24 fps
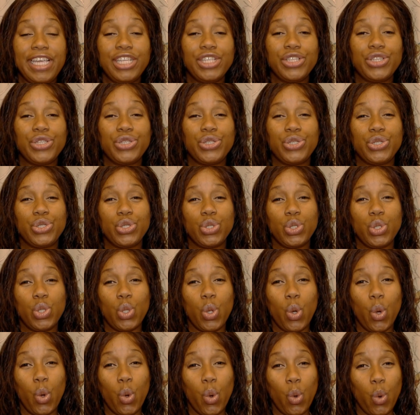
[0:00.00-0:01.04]

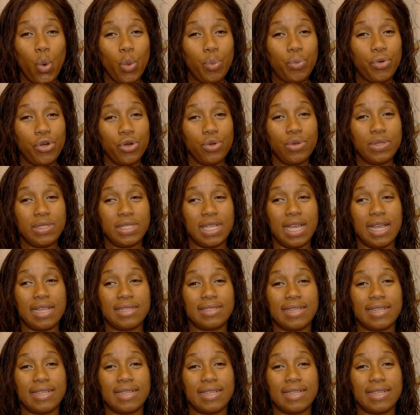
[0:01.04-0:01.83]
slow process